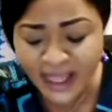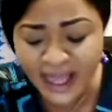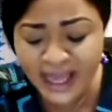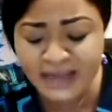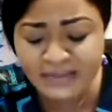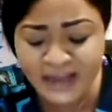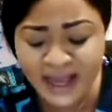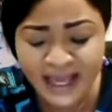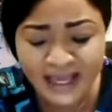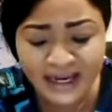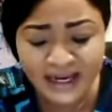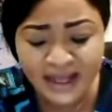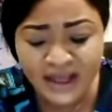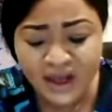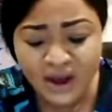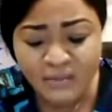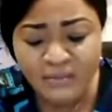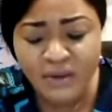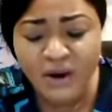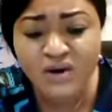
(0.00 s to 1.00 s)
Amen.
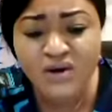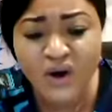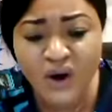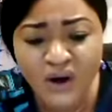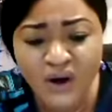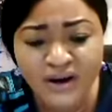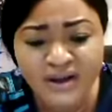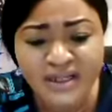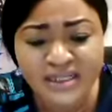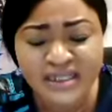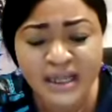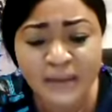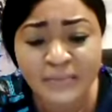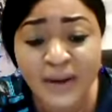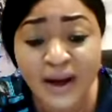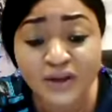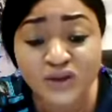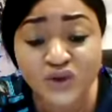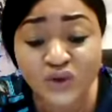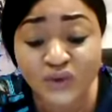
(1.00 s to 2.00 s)
But God is
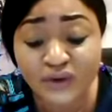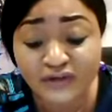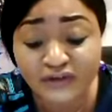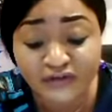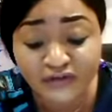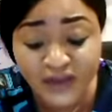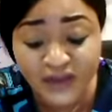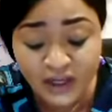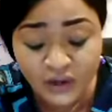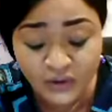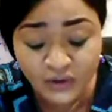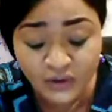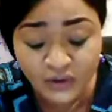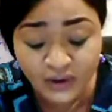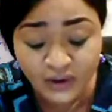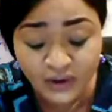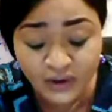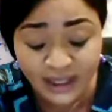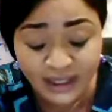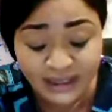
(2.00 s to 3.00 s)
about to refill
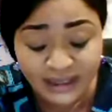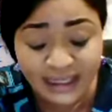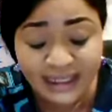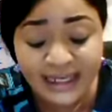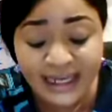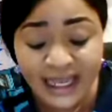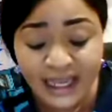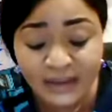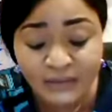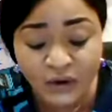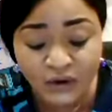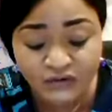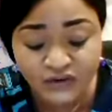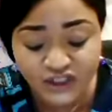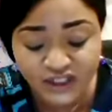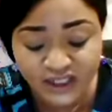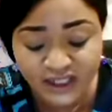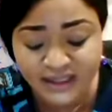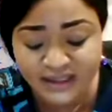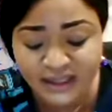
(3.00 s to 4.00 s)
you in the name of
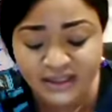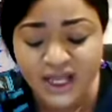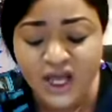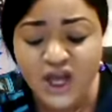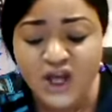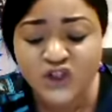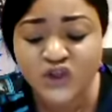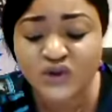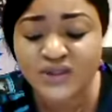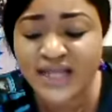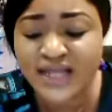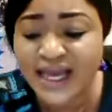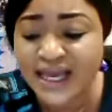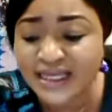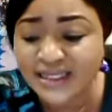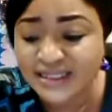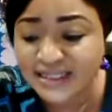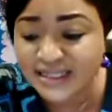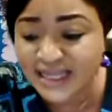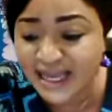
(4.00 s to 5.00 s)
Jesus. Today
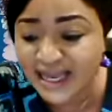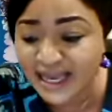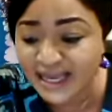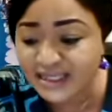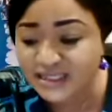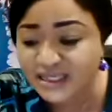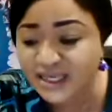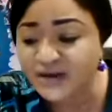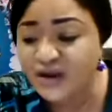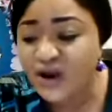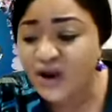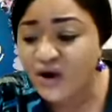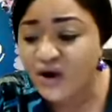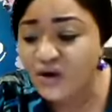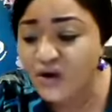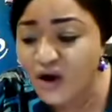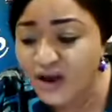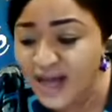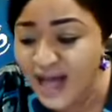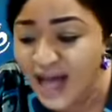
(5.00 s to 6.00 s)
is day 18.
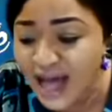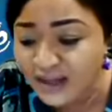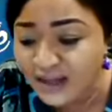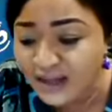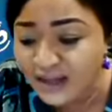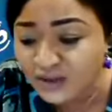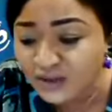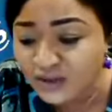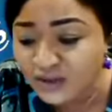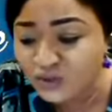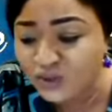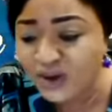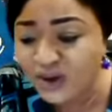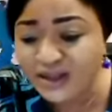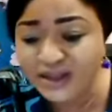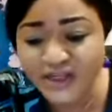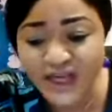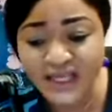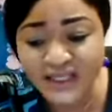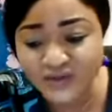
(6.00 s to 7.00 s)
Rock Handwork,
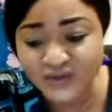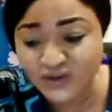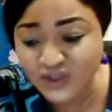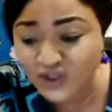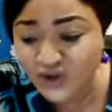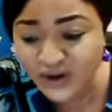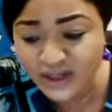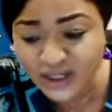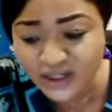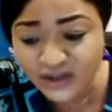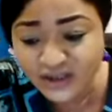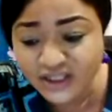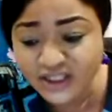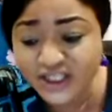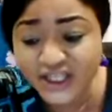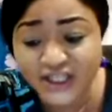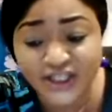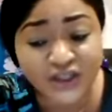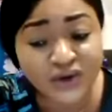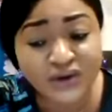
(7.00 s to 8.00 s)
thanks for joining us.
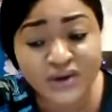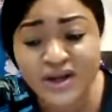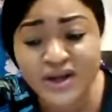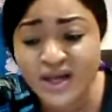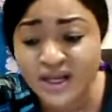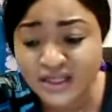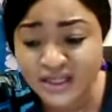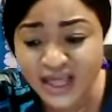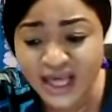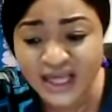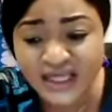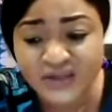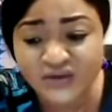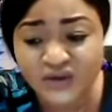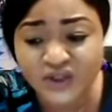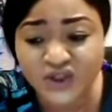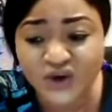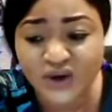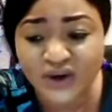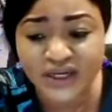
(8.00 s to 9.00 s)
Shijo,
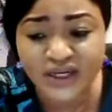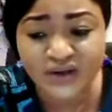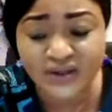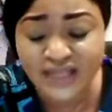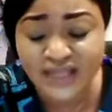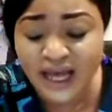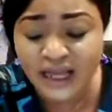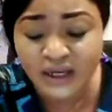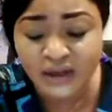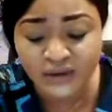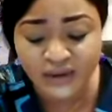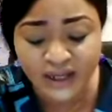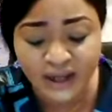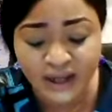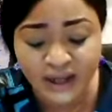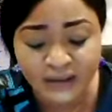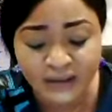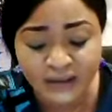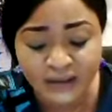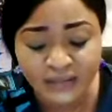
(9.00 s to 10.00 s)
thanks for joining us.
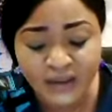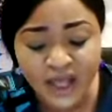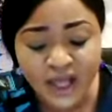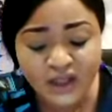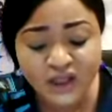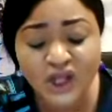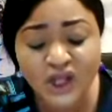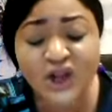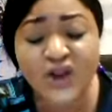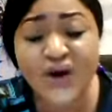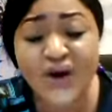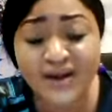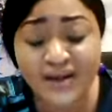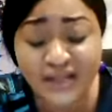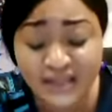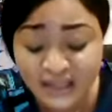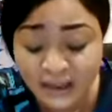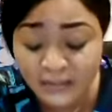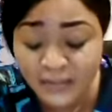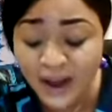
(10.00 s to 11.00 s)
Hallelujah. The Lord
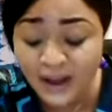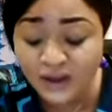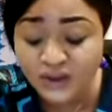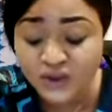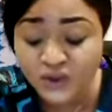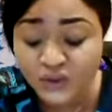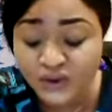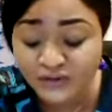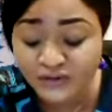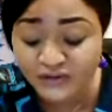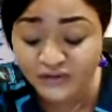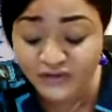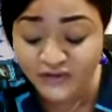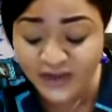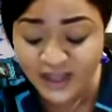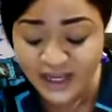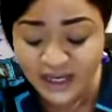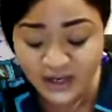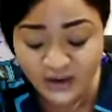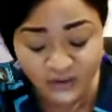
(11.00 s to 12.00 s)
is about to
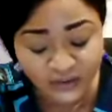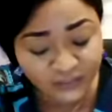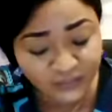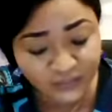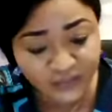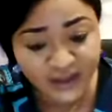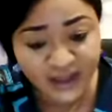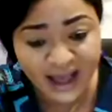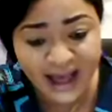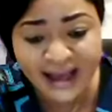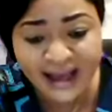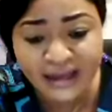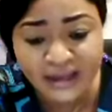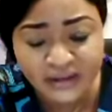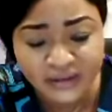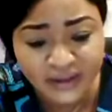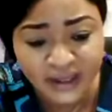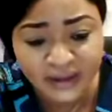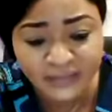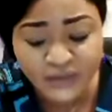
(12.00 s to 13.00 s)
refill you.
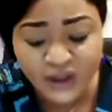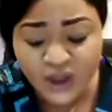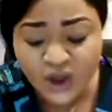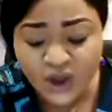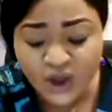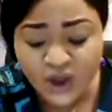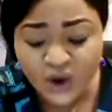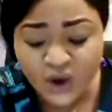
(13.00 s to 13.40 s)
Hallelujah.